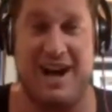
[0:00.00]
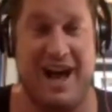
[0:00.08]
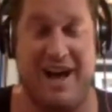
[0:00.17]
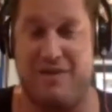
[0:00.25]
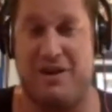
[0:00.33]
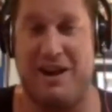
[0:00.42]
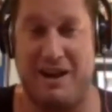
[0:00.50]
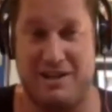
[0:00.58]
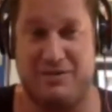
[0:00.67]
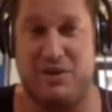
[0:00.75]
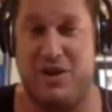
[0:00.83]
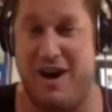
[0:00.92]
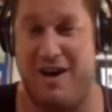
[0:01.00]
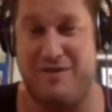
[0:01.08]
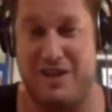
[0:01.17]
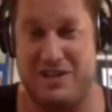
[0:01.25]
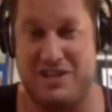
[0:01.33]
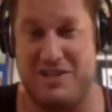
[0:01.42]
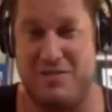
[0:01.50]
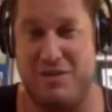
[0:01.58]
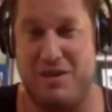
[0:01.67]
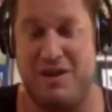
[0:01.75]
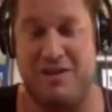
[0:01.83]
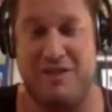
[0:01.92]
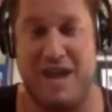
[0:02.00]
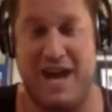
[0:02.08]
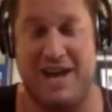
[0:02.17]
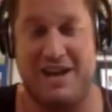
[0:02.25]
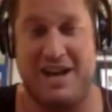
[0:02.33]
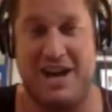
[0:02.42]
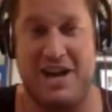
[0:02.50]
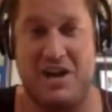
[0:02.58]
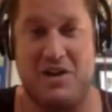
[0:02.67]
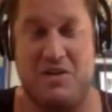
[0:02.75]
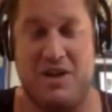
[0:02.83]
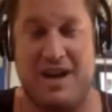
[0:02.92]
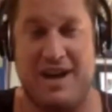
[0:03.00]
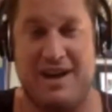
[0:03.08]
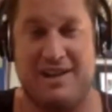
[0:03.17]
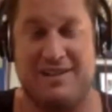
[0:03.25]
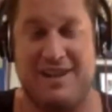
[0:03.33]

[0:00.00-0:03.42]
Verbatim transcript: have our hands full, obviously, with all of that, and I know uh,